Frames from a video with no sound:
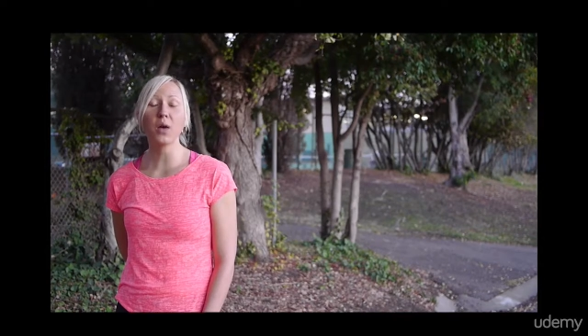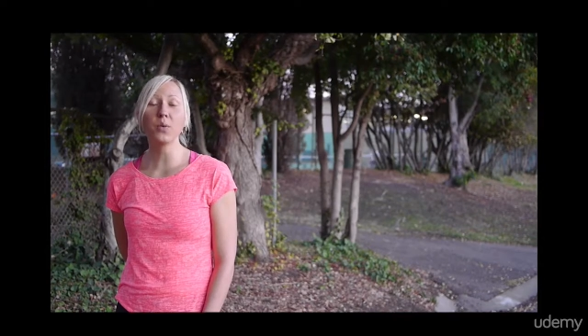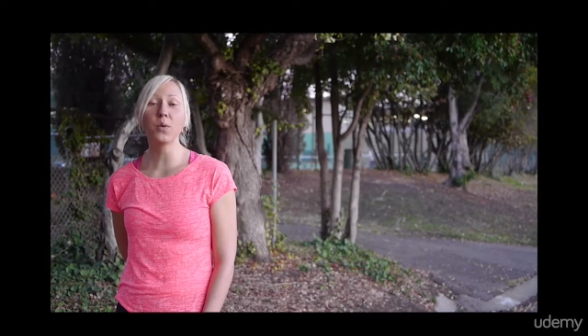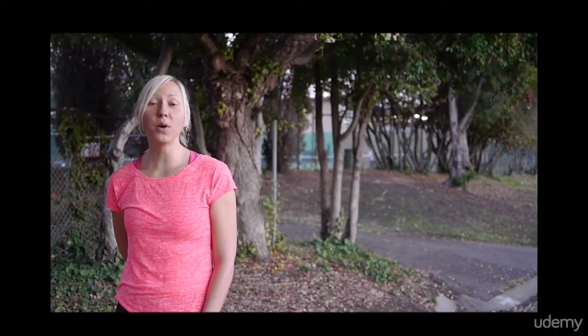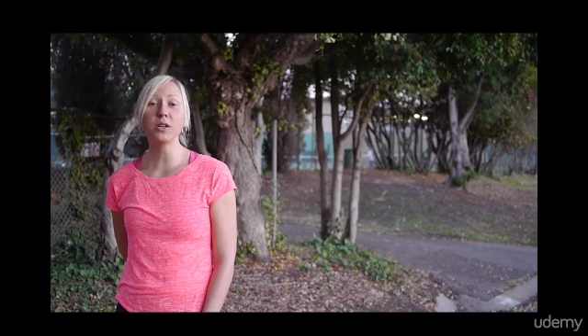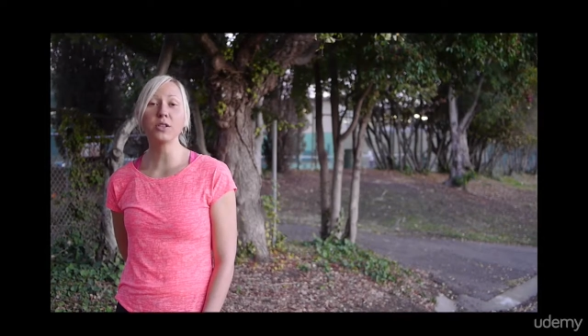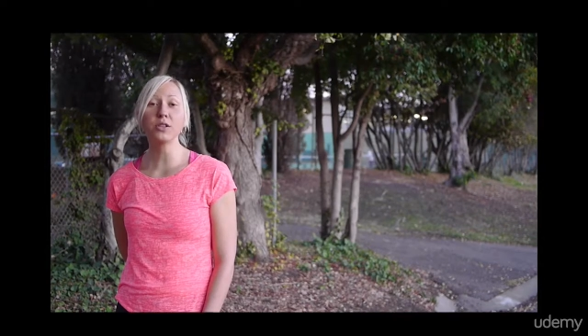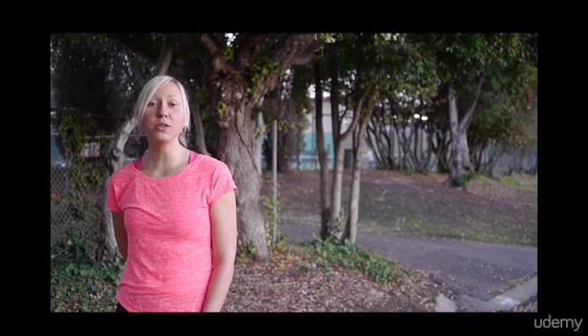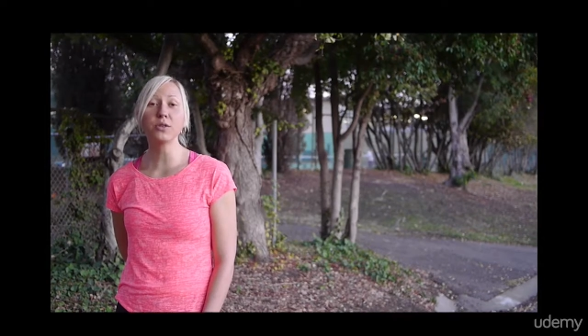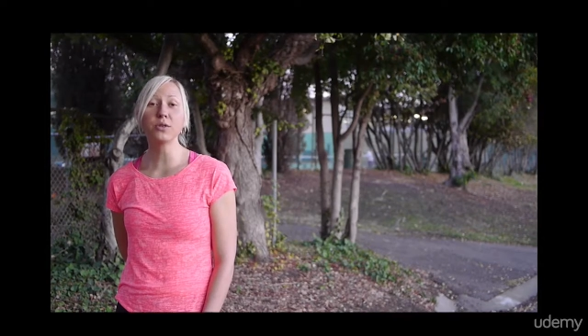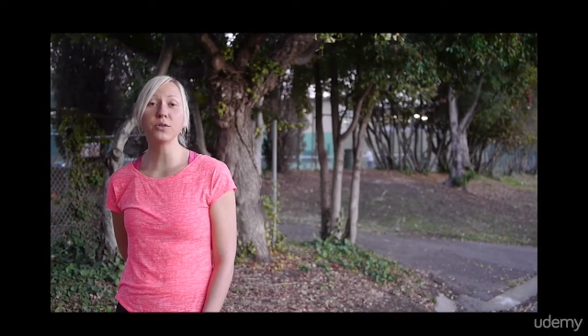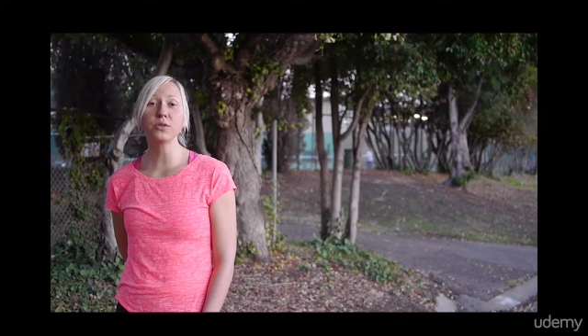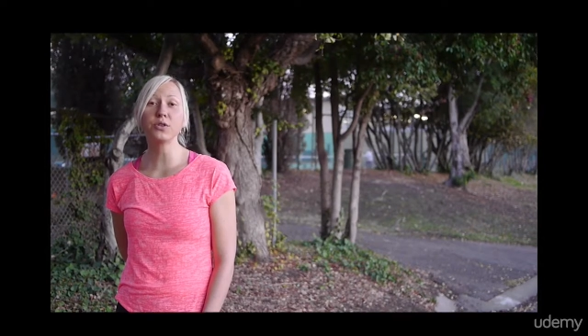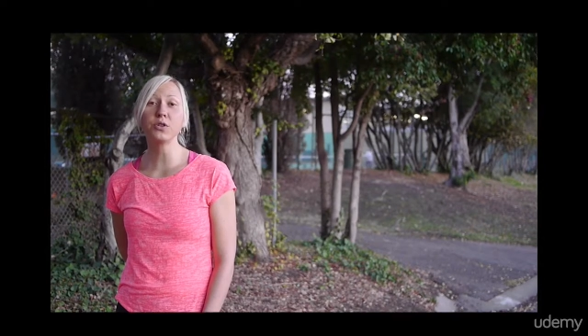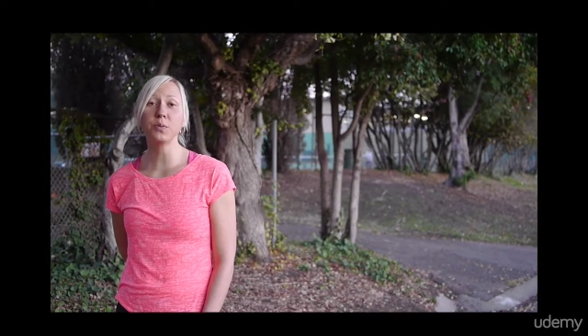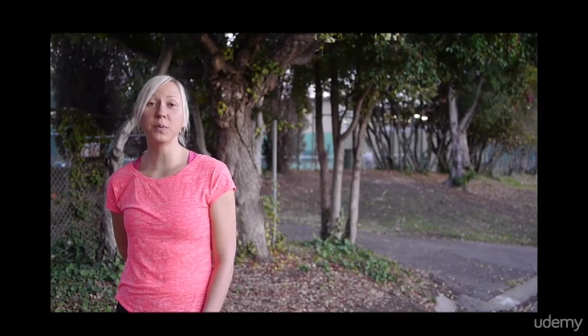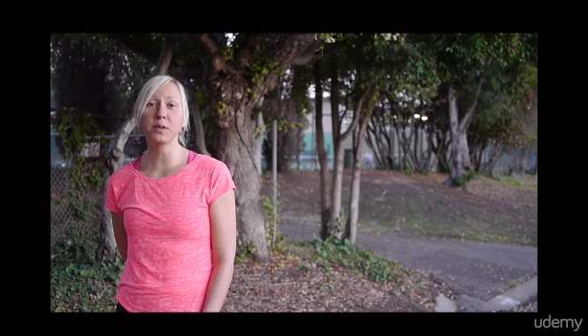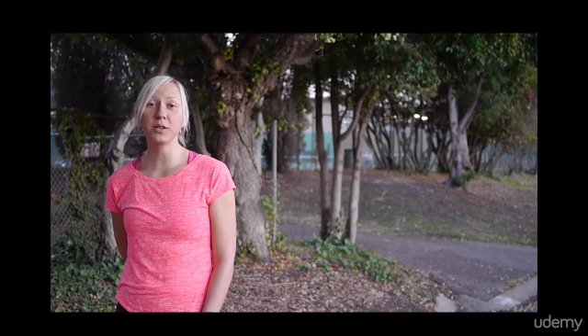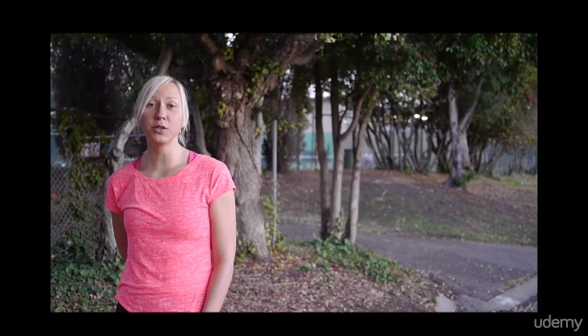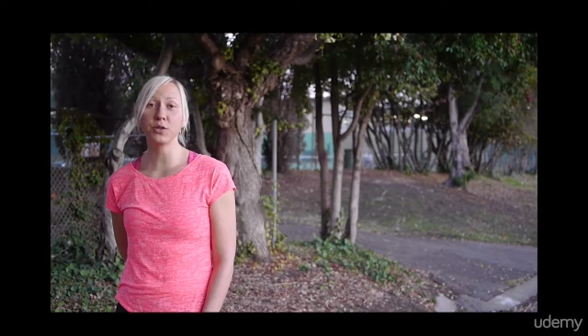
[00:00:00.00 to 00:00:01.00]
I want you
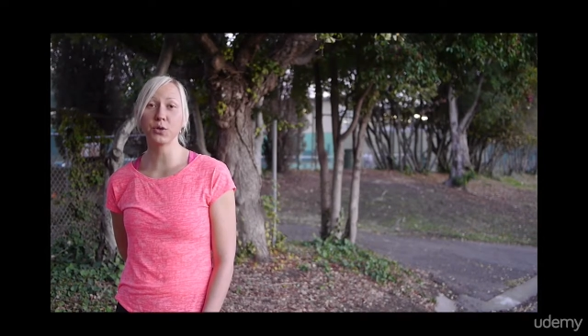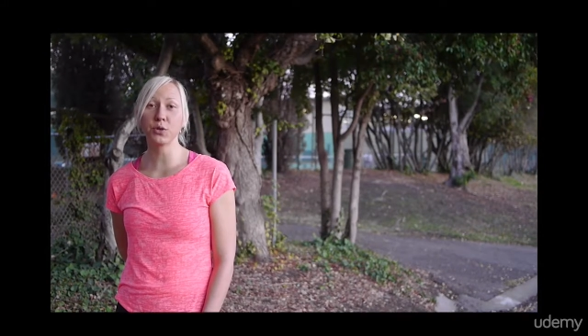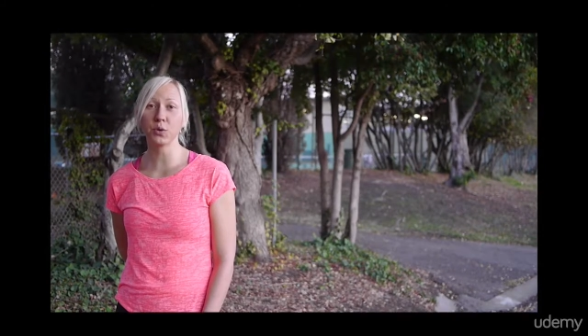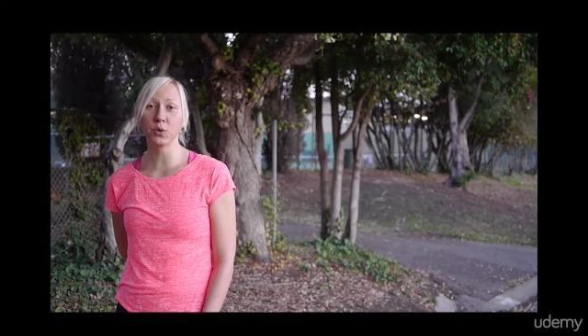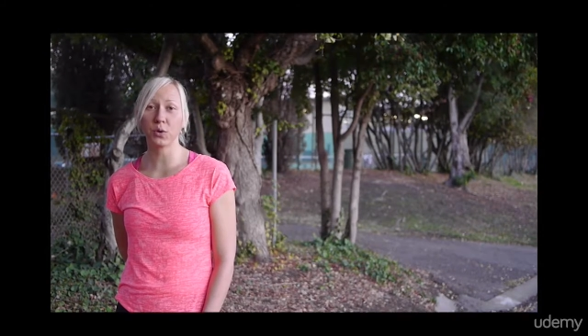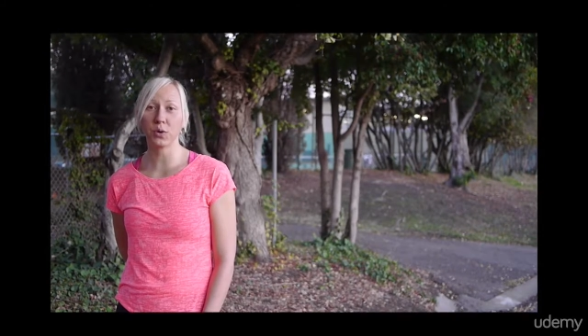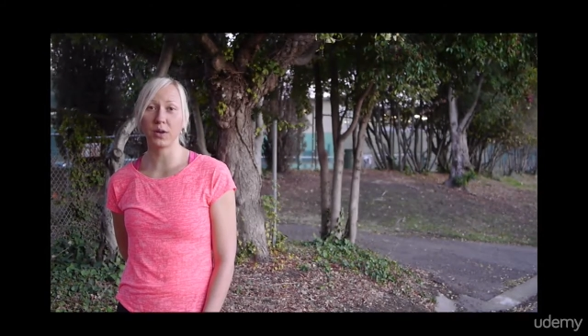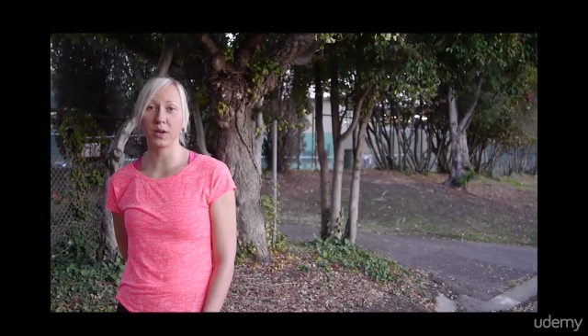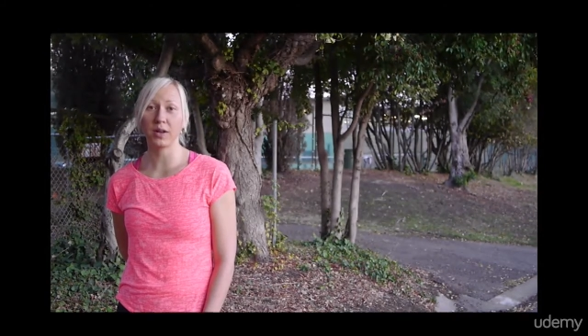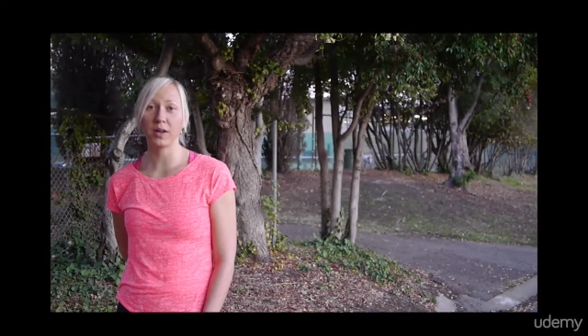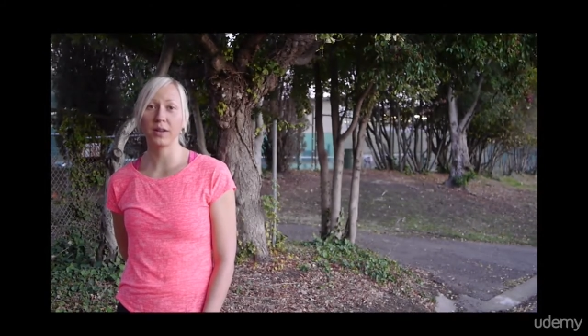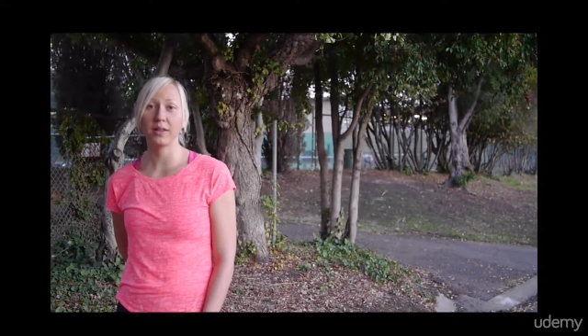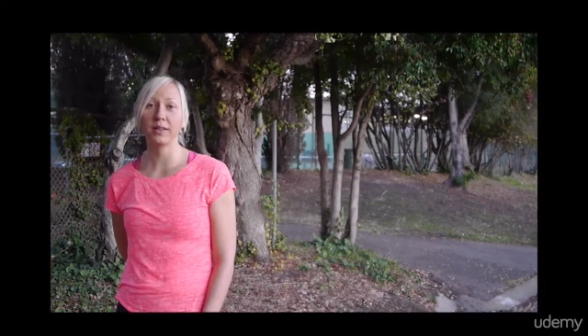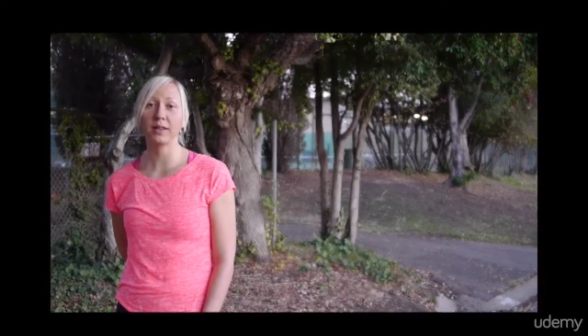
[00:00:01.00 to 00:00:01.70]
to be sure